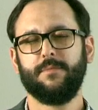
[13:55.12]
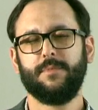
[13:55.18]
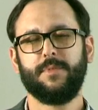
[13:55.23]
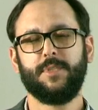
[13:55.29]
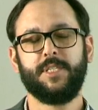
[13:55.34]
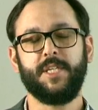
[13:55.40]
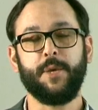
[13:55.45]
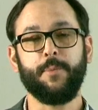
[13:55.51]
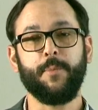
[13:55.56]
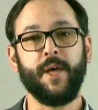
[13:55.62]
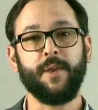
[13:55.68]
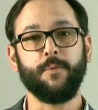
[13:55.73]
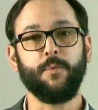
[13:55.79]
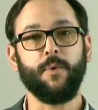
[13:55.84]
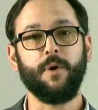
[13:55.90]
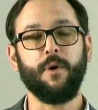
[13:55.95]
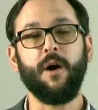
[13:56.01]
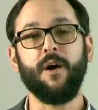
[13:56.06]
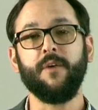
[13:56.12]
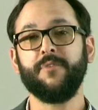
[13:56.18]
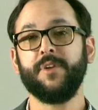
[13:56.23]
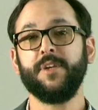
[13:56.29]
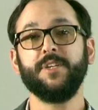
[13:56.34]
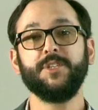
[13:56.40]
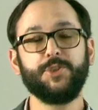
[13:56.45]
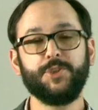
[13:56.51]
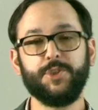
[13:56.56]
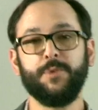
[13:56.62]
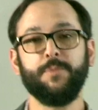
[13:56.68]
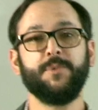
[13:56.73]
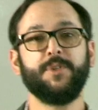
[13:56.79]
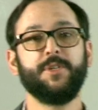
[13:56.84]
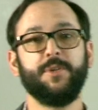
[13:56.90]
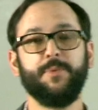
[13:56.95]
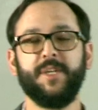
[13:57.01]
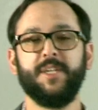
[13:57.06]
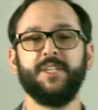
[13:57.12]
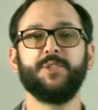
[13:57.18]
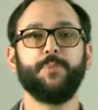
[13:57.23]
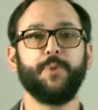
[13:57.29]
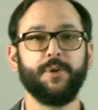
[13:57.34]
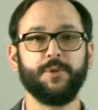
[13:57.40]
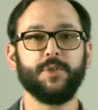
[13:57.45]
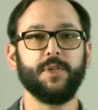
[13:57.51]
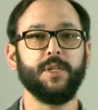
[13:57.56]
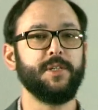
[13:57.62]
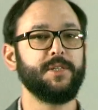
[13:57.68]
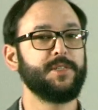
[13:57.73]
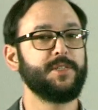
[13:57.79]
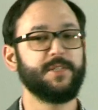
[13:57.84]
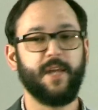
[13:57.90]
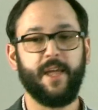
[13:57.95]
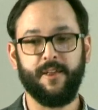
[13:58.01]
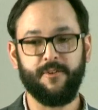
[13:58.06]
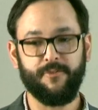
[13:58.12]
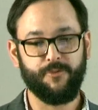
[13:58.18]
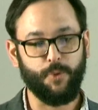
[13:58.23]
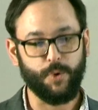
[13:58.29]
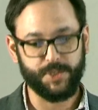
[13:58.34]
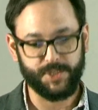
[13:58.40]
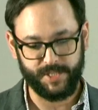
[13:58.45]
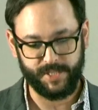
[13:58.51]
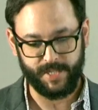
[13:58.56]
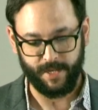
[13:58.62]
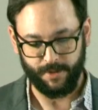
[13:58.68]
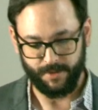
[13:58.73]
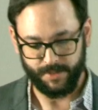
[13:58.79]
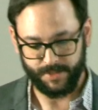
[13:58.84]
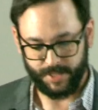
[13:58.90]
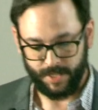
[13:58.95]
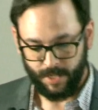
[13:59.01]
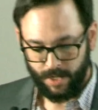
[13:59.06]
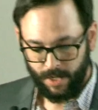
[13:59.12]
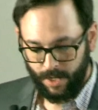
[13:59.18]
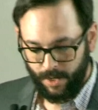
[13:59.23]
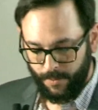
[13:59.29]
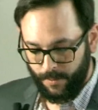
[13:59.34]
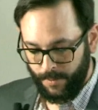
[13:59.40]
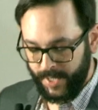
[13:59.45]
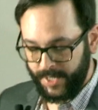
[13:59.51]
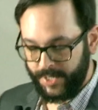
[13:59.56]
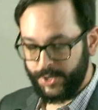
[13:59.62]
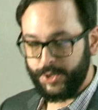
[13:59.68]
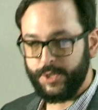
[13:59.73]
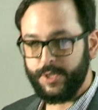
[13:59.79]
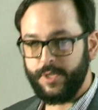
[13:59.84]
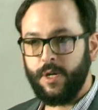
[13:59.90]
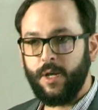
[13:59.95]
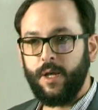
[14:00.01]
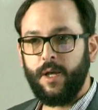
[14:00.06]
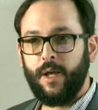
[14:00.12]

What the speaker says: Sikh men were often assumed to be spiritualists and fortune-tellers, which